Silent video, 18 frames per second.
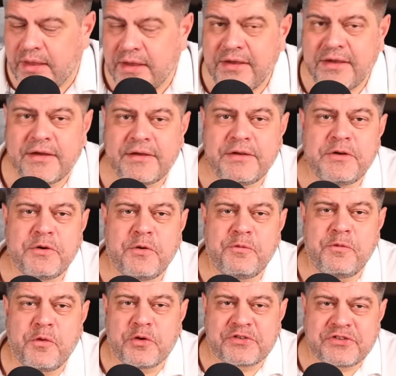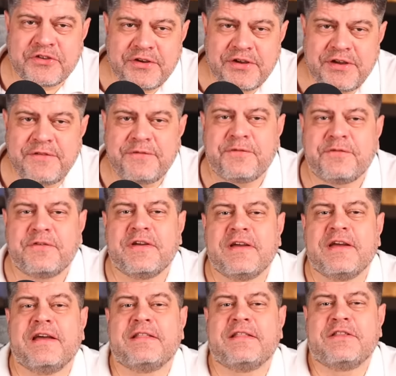You know, folks, if
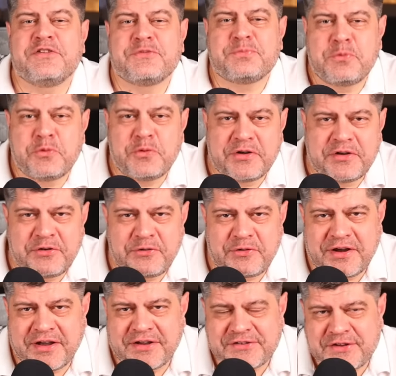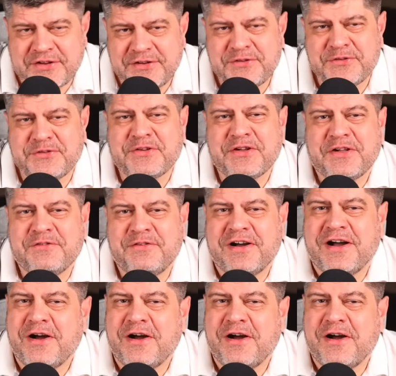at this point you're asking yourself,